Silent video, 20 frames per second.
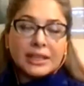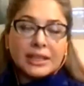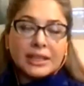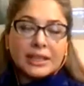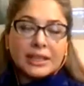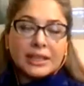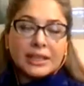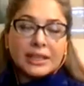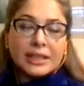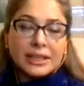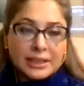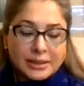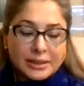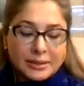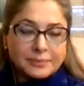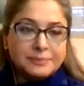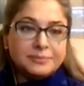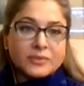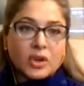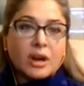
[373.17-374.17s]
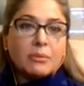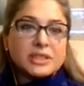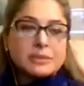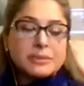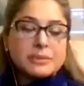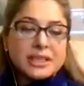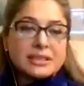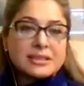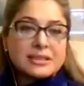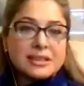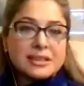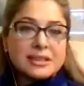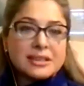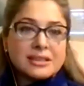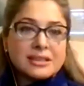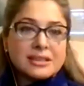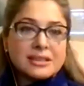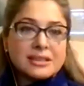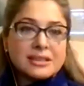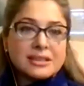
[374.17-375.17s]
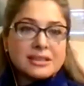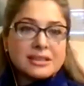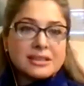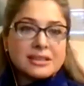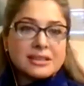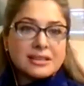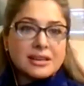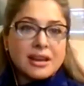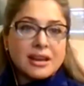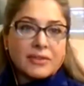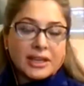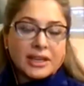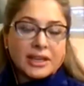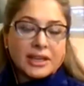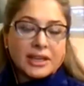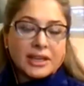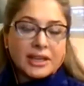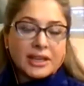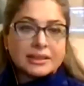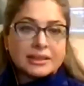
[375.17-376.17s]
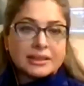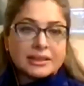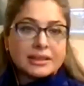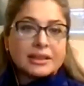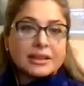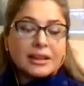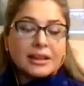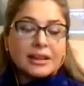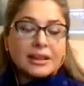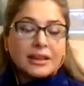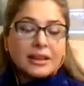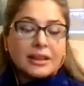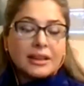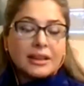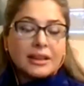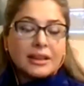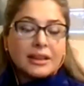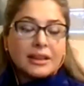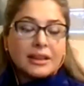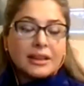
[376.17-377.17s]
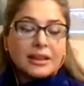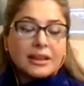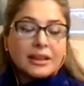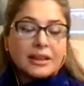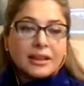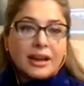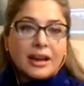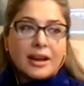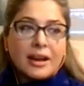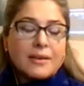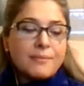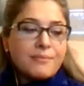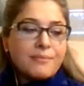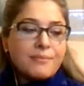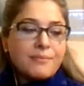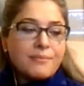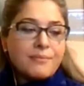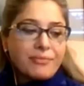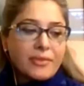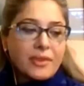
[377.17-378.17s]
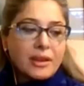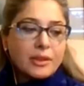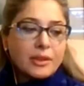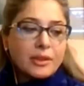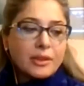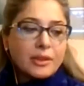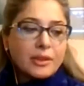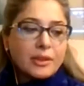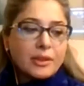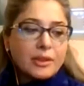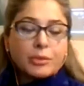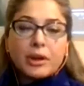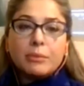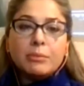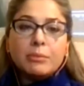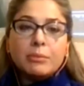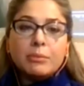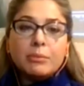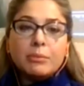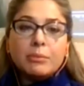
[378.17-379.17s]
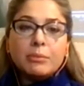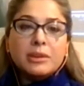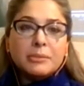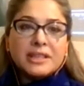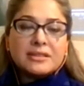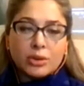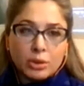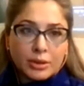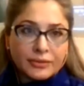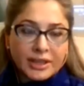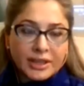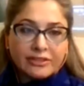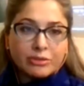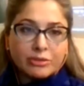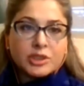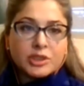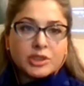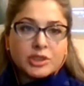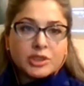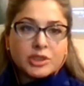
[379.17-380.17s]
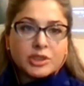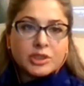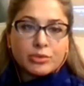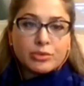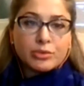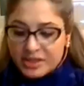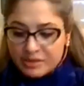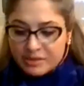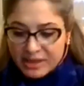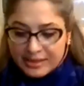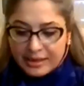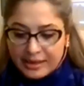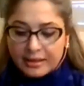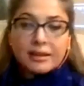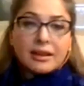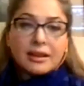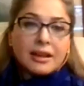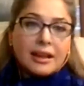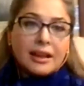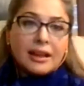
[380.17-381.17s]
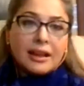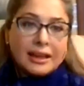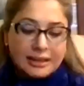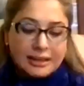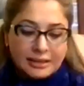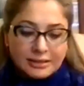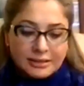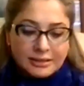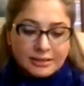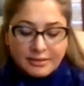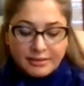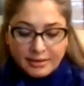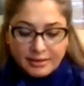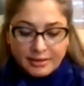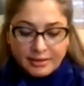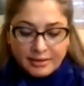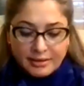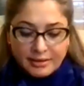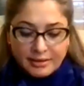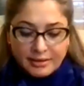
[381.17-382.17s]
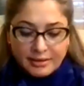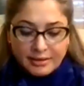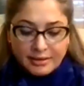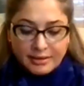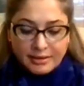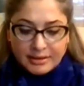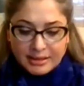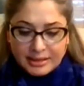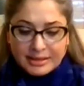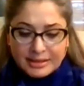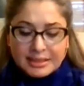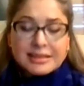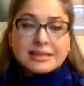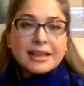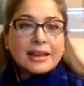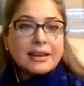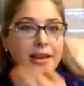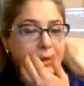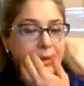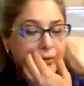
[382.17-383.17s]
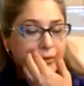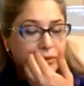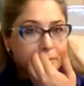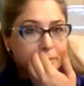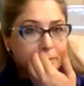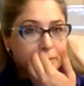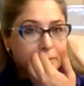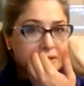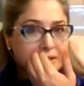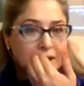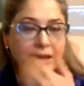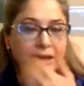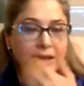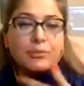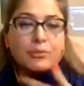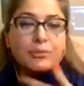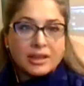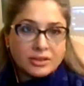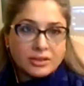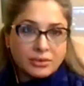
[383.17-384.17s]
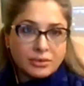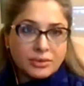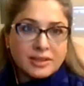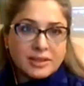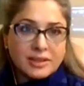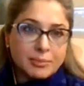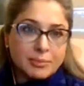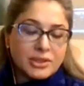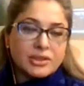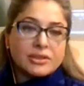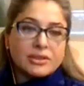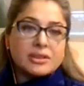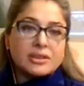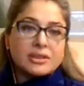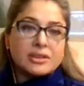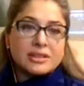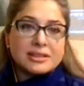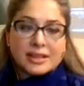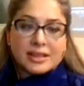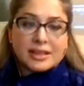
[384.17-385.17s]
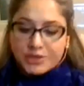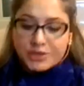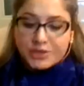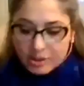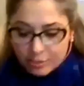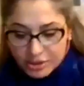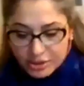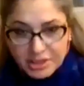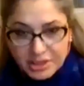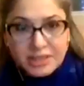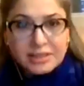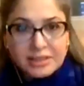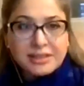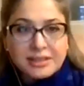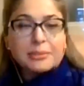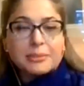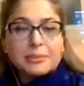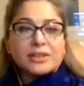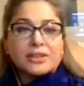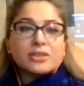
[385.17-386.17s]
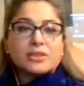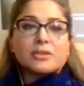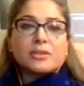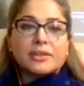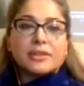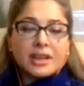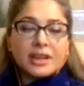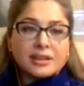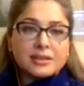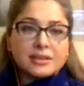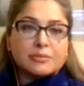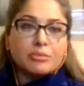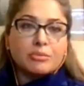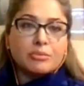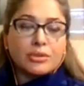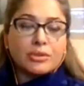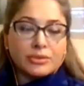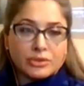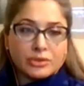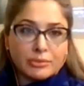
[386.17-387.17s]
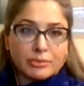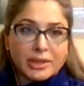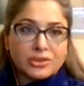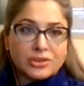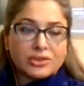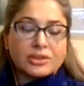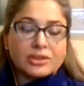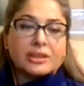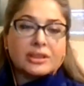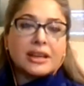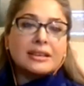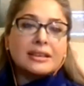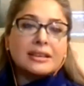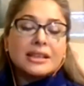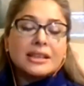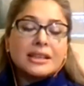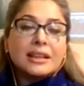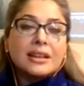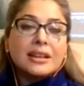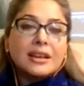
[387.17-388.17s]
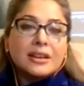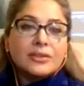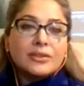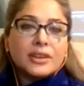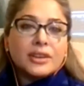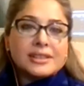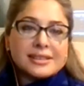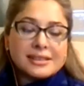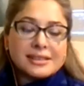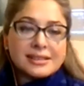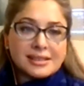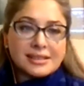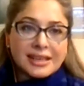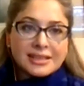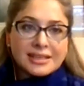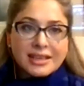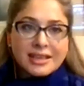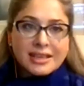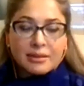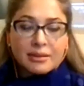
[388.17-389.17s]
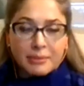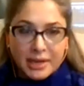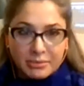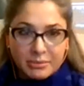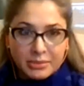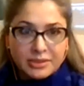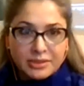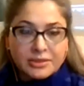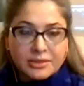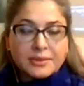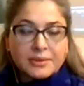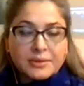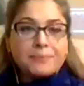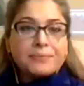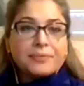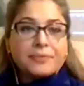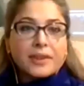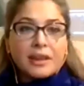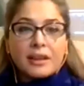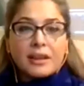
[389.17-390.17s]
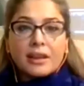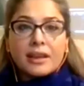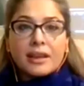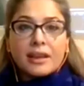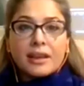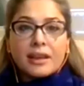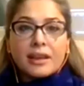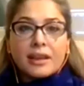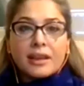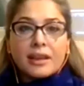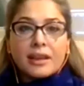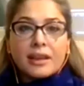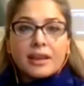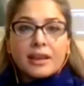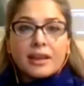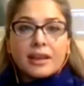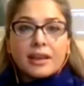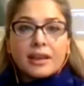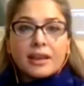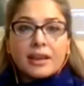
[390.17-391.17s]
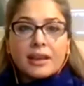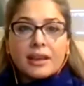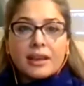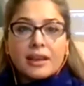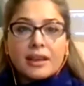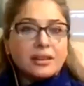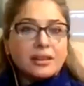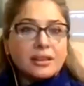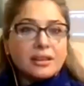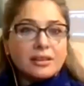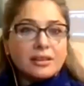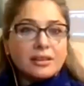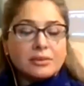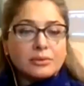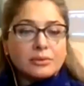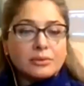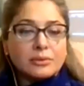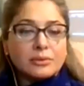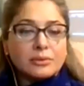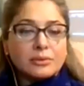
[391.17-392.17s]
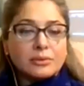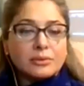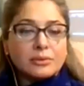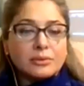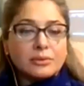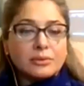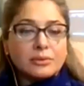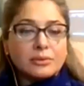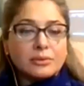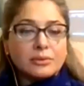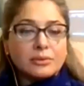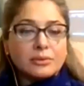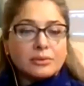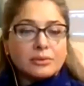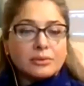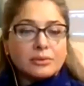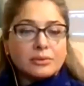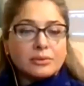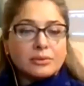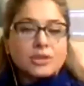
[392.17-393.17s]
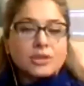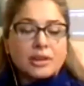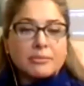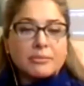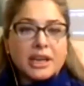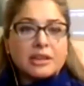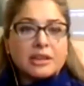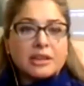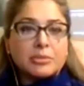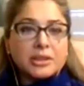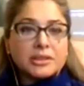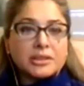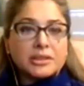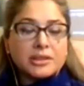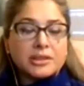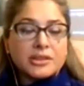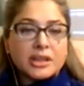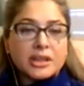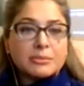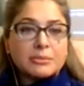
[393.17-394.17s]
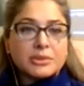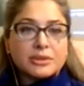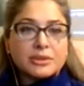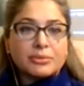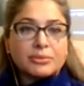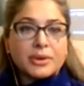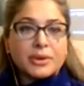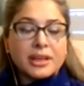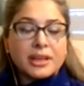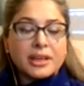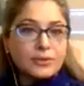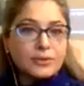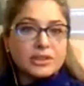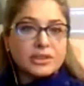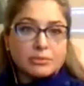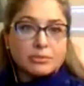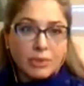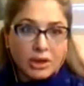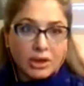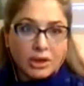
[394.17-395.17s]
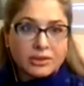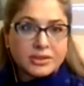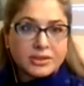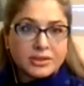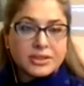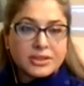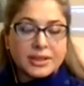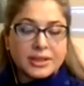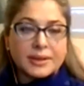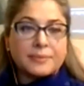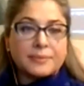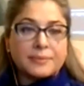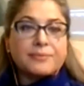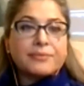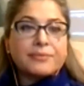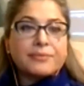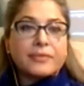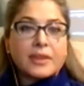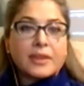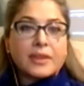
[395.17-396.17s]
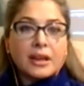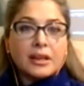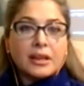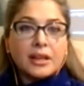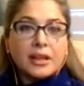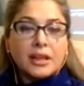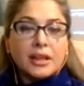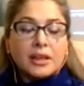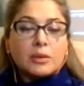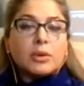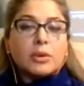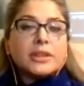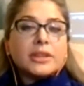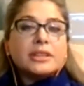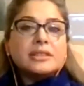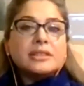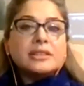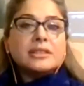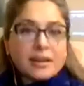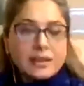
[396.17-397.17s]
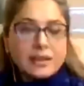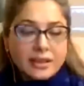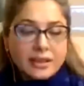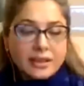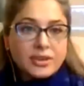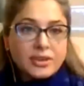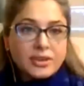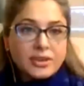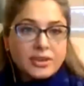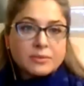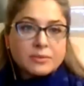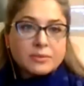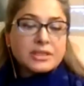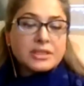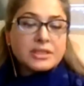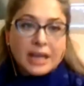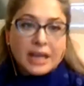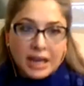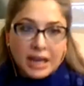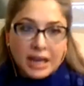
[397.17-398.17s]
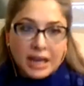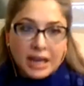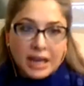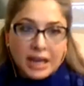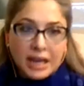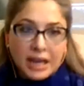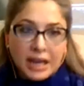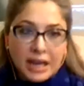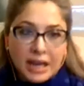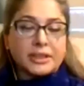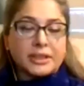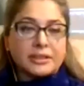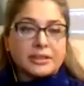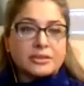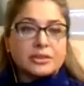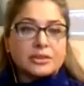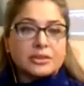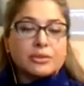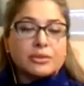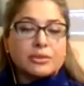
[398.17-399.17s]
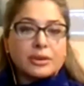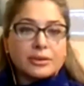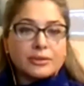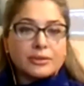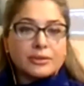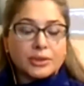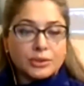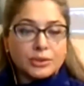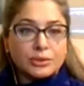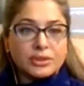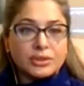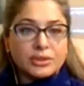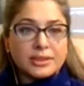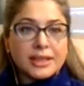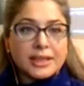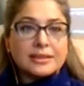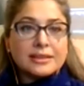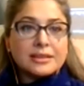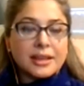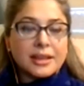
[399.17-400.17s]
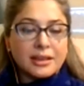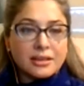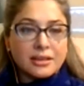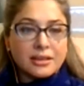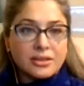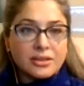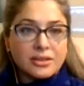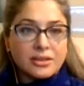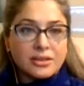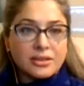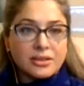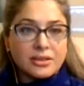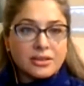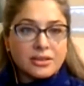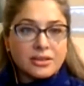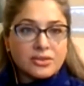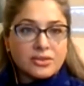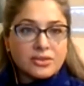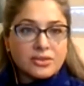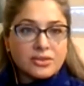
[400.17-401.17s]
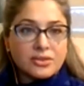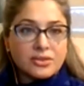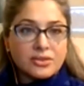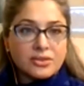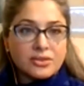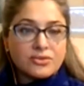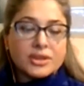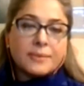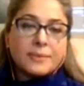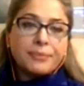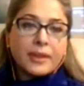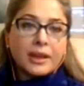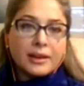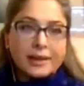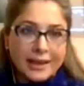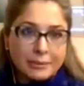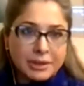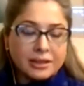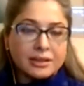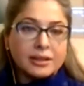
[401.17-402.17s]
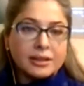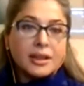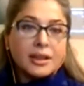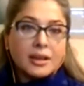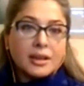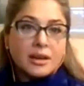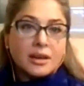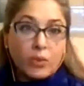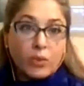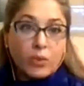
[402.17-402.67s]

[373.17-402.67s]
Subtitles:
commerce ministers in an advisory capacity. The problem is the whole of the government approach is missing. And this is again coming from, because I bring to this particular discussion a political dimension, so I think it's important to mention that. For instance, the 18th Amendment. It's a very well thought out amendment in terms of what it does for democracy. What it didn't address was how you were going to do it. So you sent industry, labor, women,